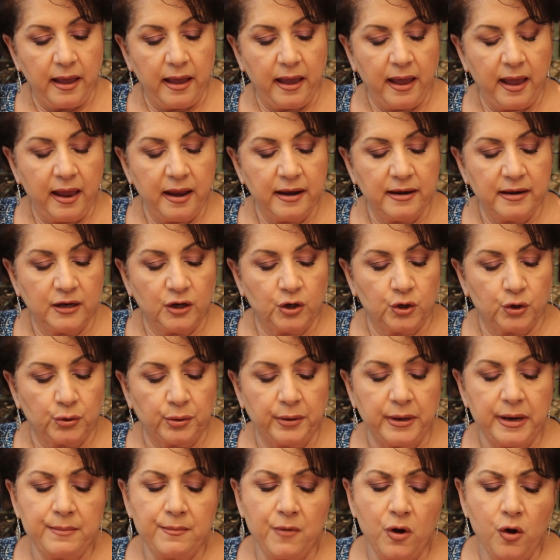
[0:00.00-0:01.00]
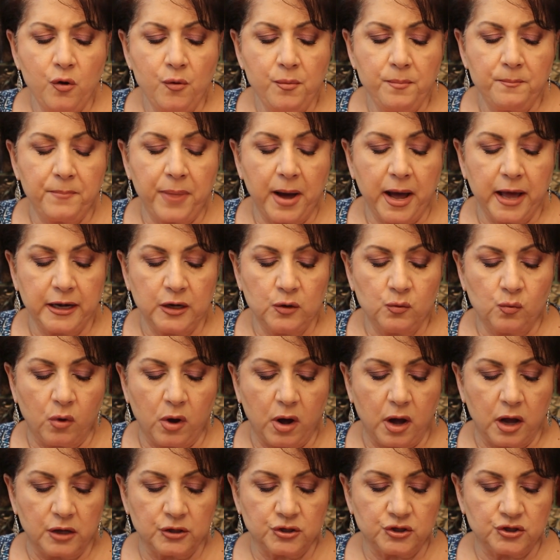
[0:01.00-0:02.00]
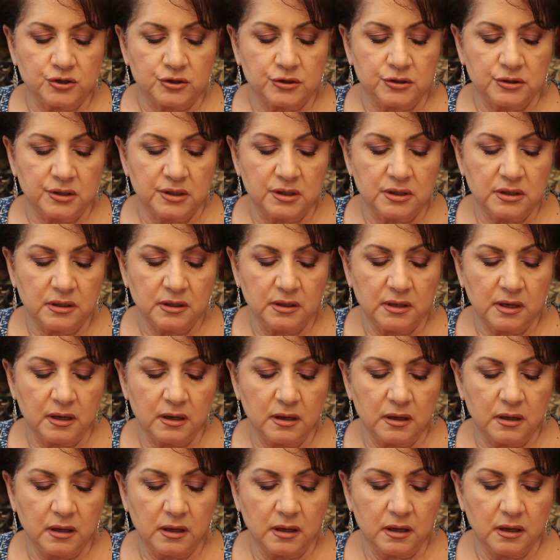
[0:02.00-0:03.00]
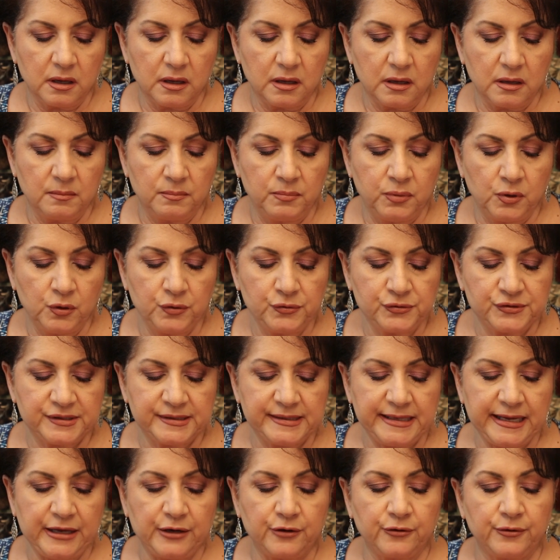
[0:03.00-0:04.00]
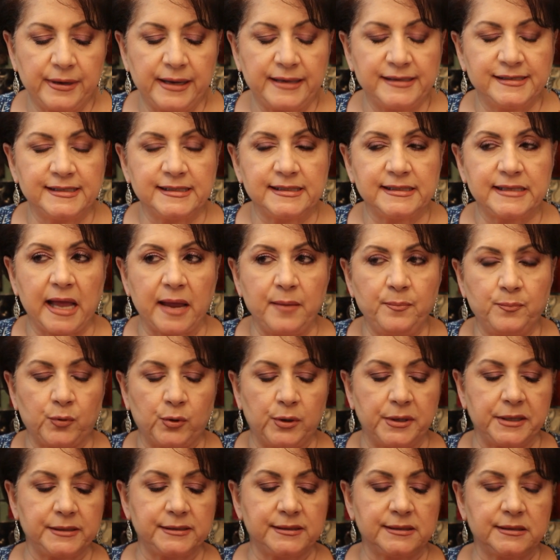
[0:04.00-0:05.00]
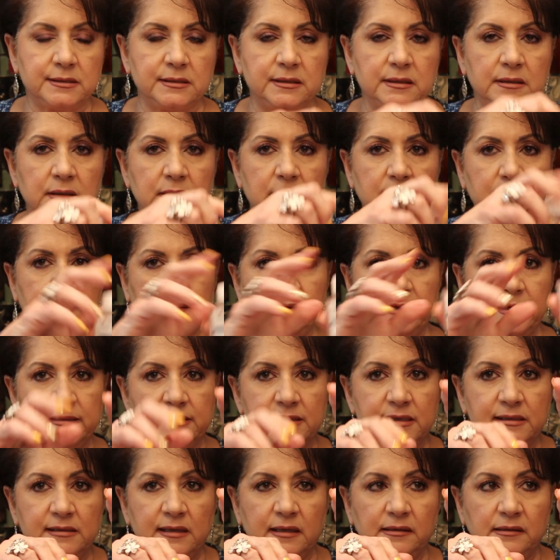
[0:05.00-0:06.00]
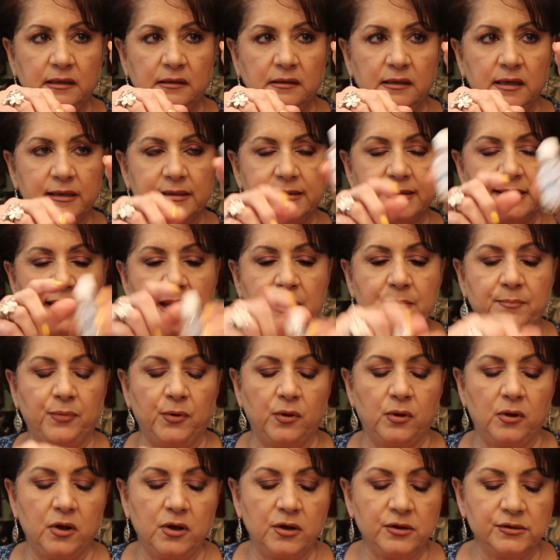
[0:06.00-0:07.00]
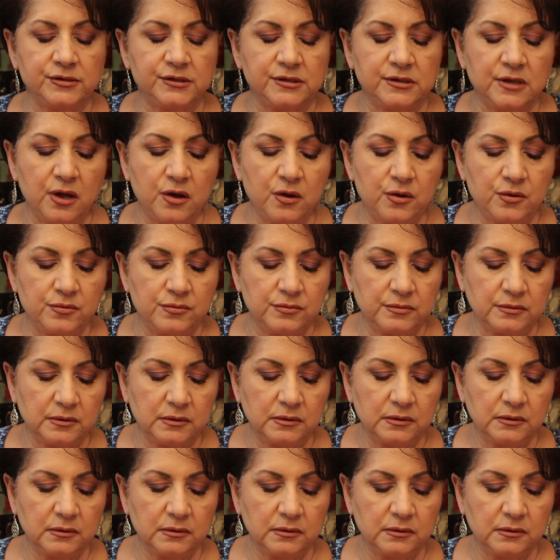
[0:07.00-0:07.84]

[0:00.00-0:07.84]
And Cremo Body Wash, Blue Cedar and Cypress. This is a deluxe sample also.